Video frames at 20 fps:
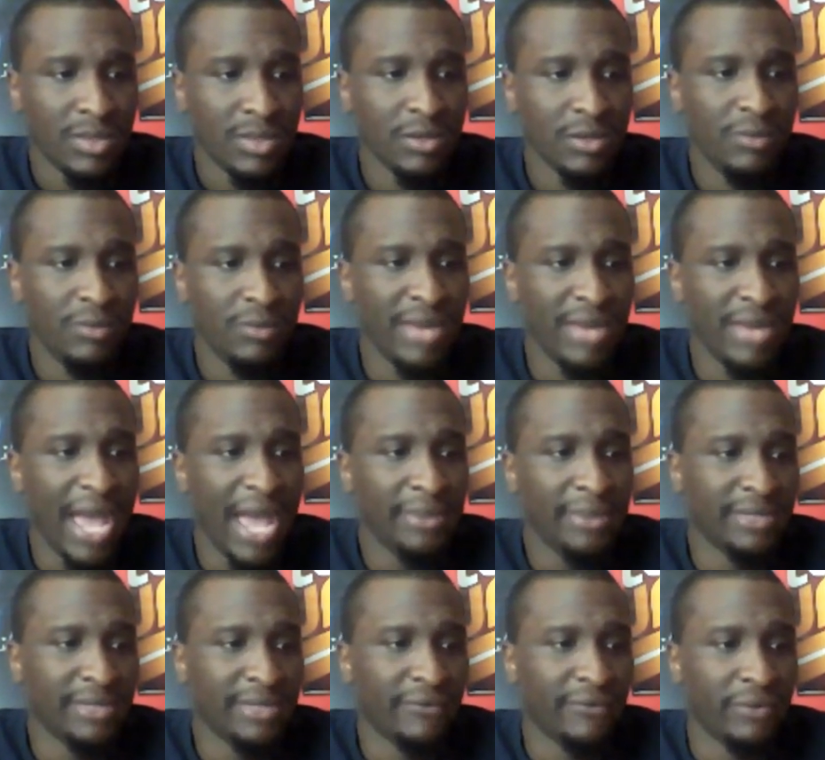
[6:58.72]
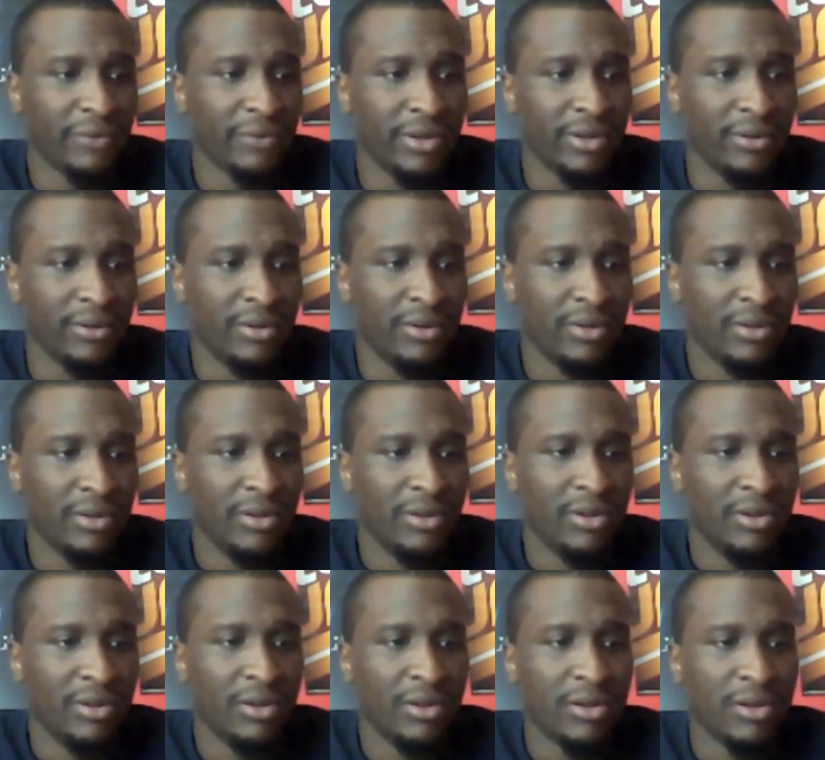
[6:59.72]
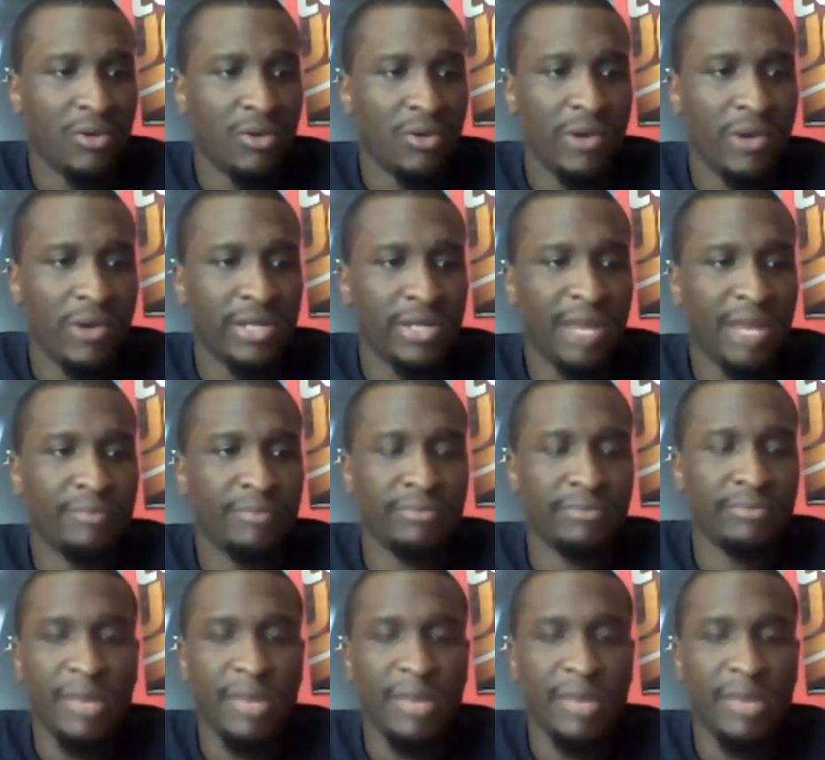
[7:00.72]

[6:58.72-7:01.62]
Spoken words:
You've been absent for real. Corey, they